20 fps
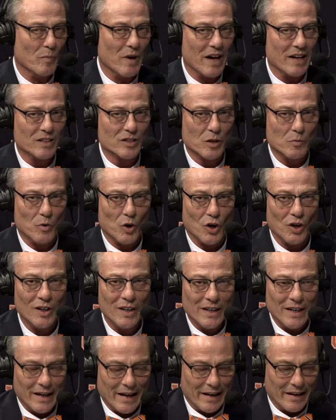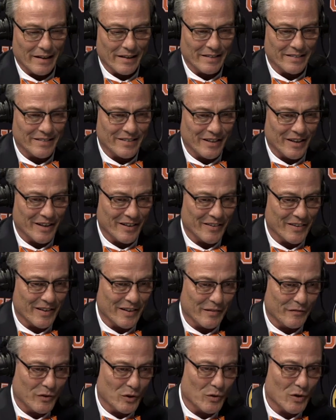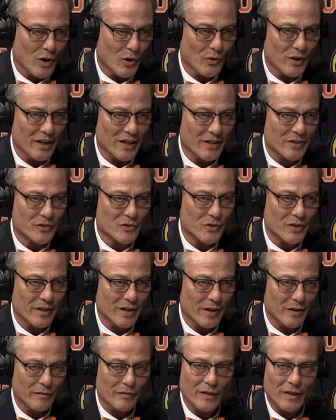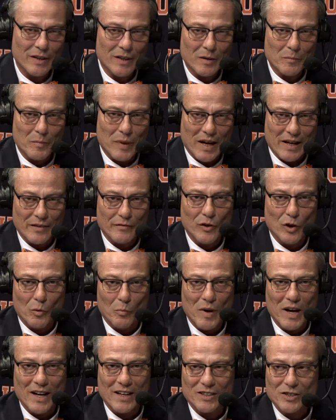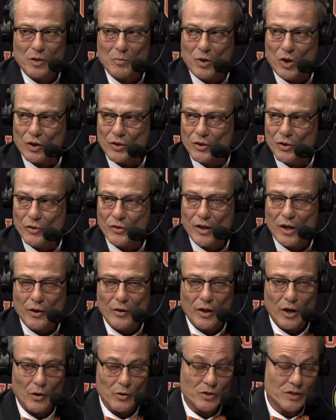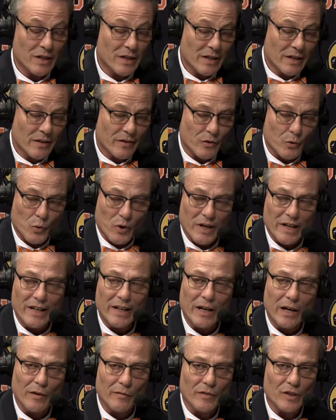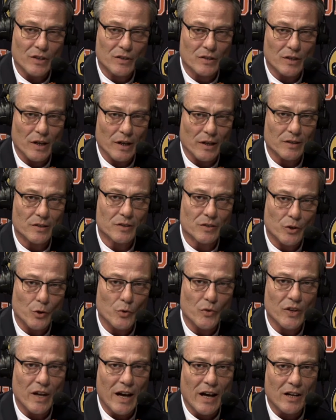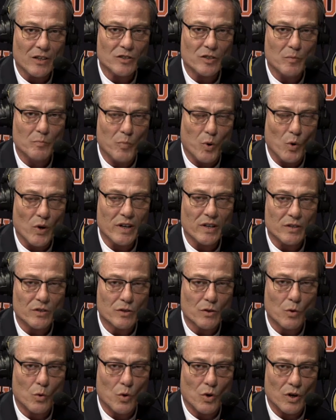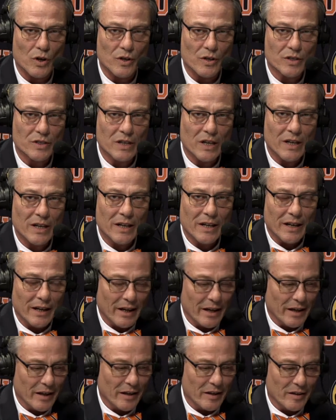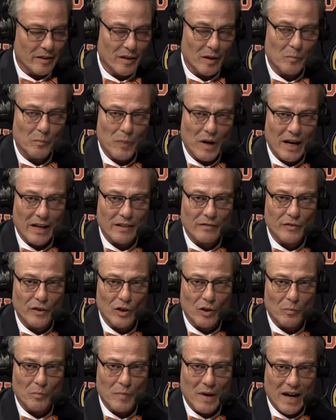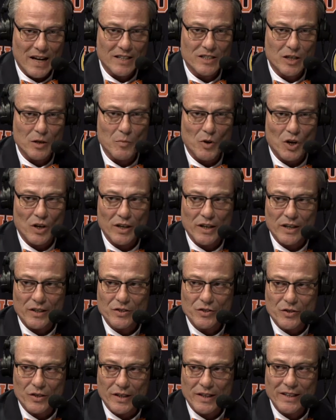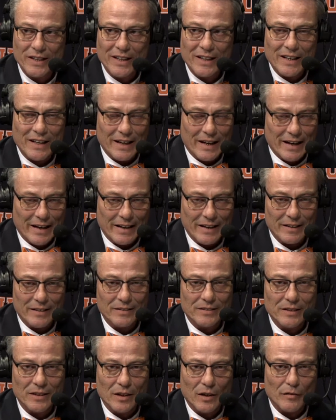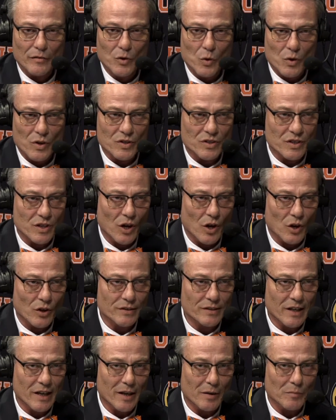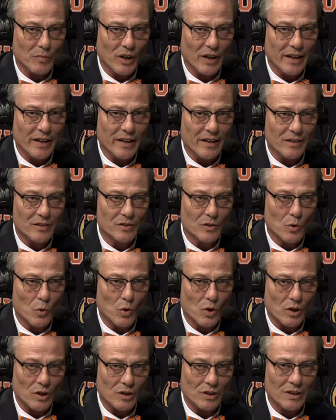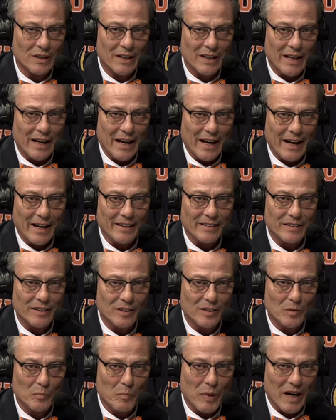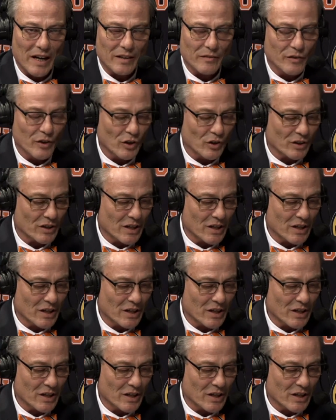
basketball. And uh, if you know the history of Pikeville basketball, you'll know those. Three of the six 2,000 point scorers in Pikeville basketball history, and of course, the all time leading scorer at Pikeville